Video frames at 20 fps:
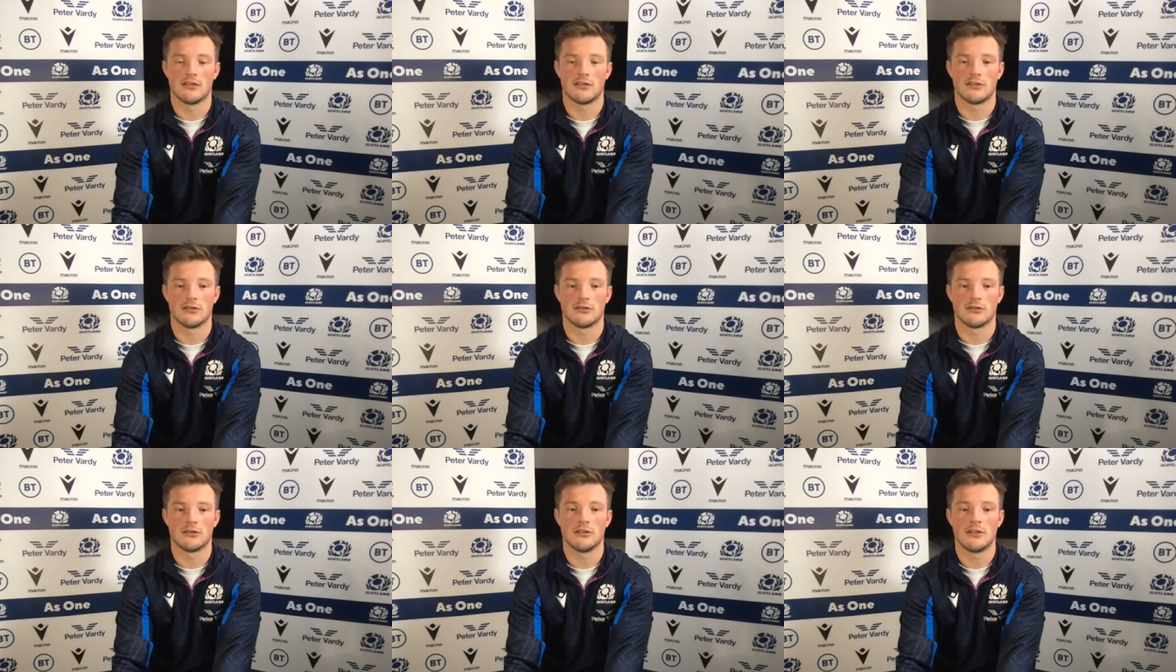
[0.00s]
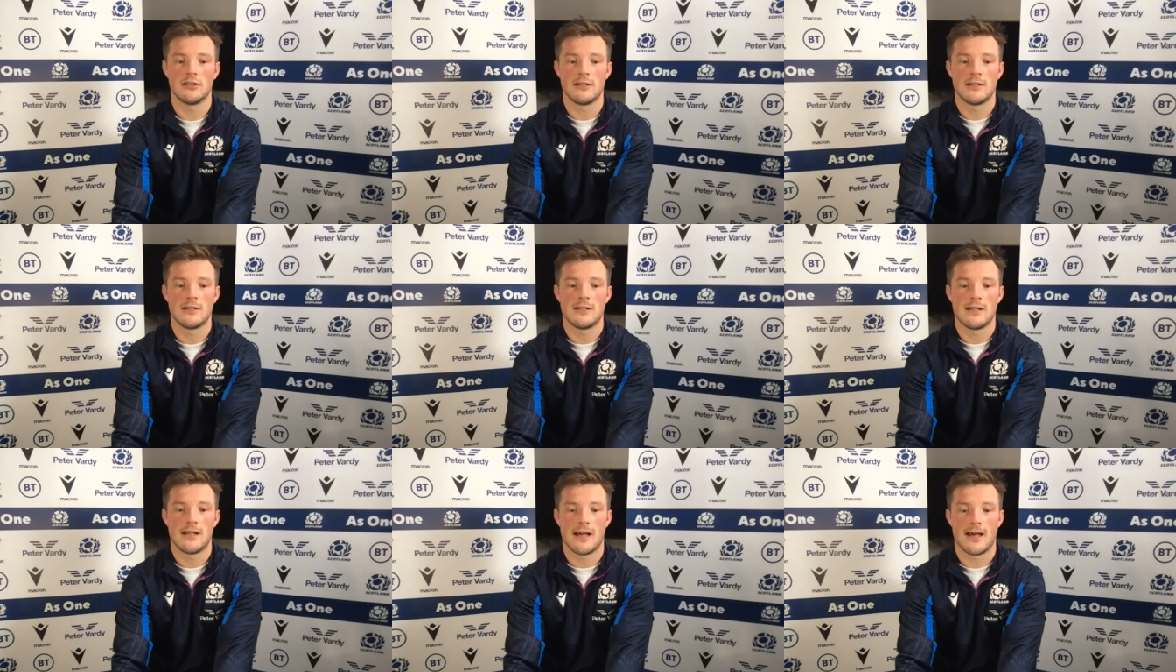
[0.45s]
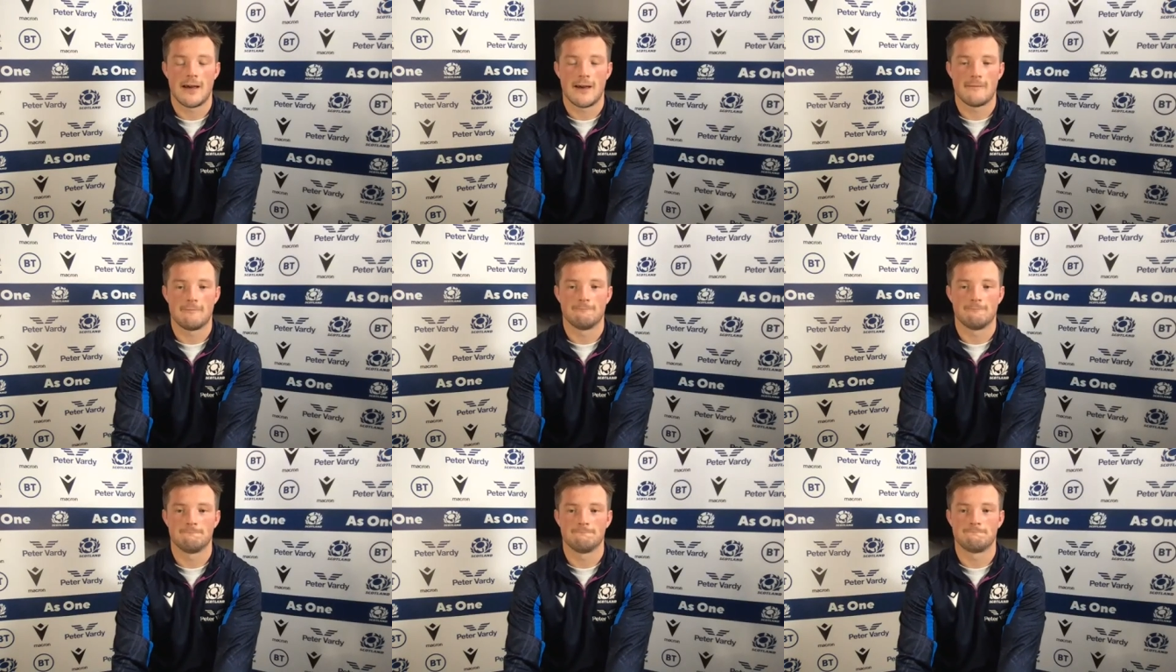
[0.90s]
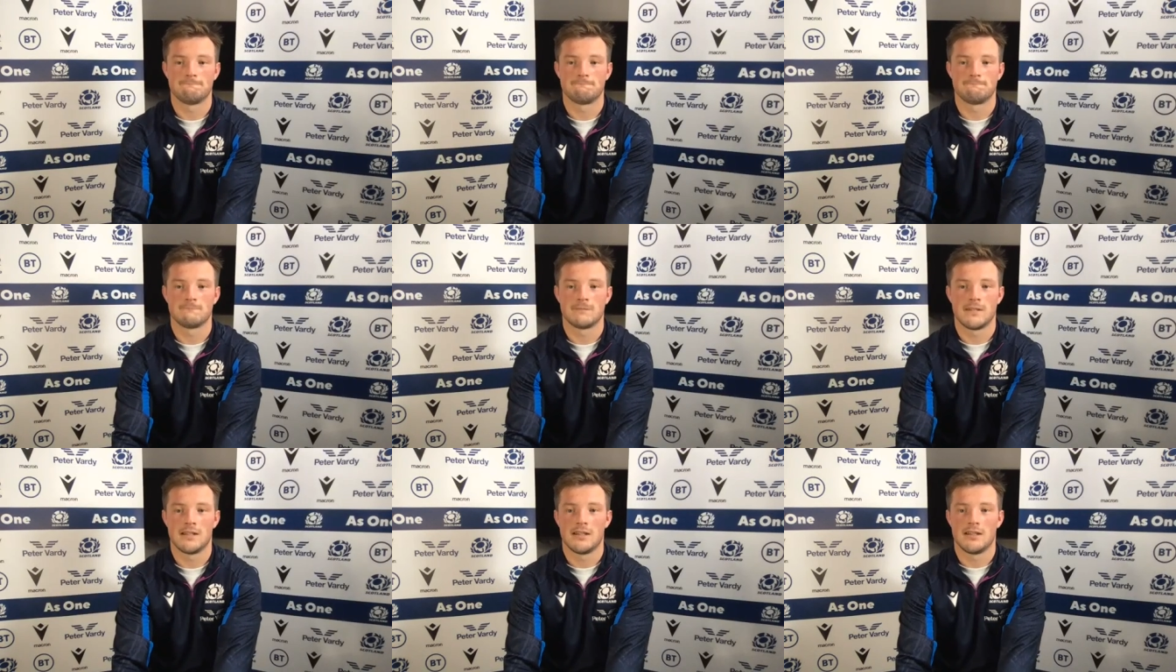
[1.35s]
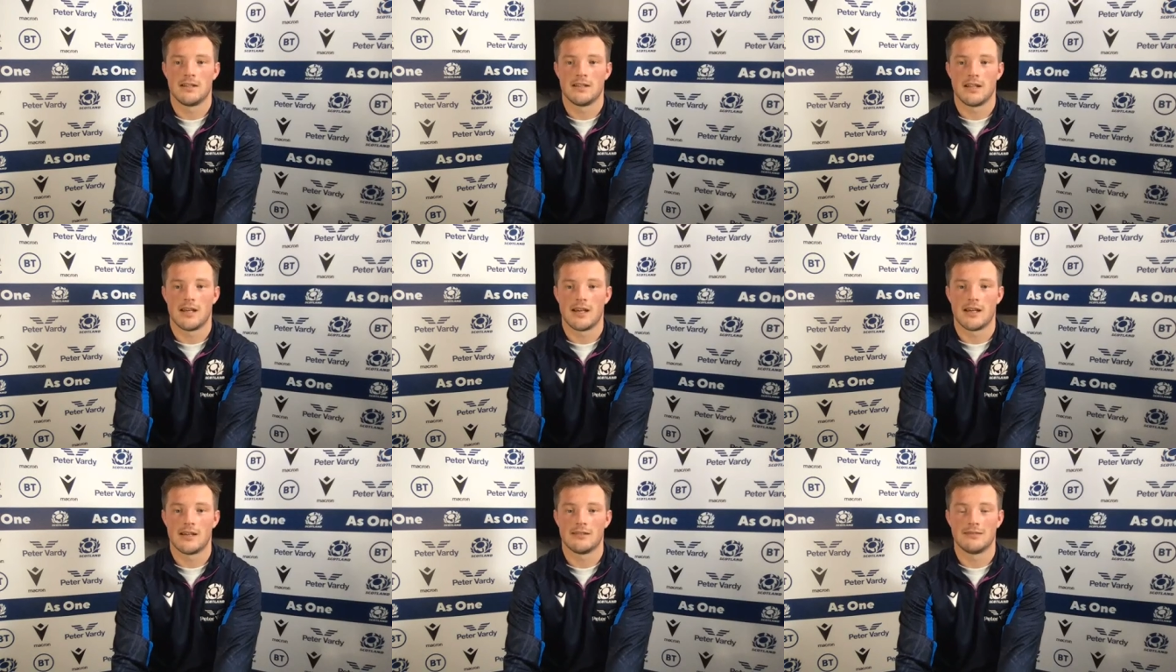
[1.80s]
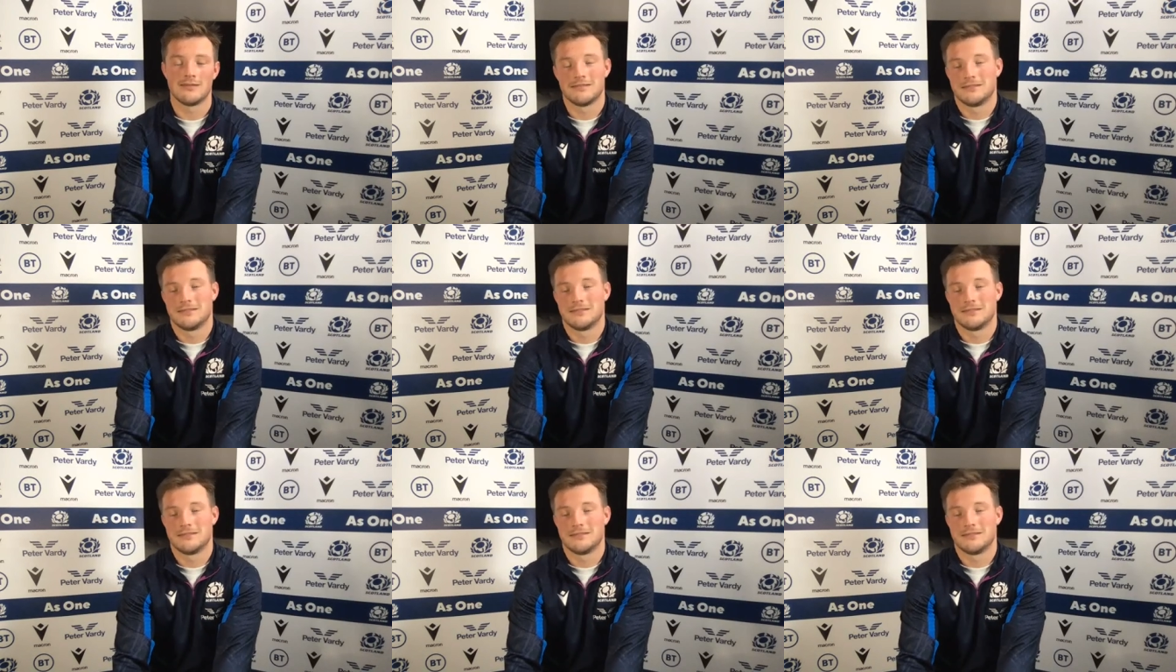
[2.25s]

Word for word: So um, yeah,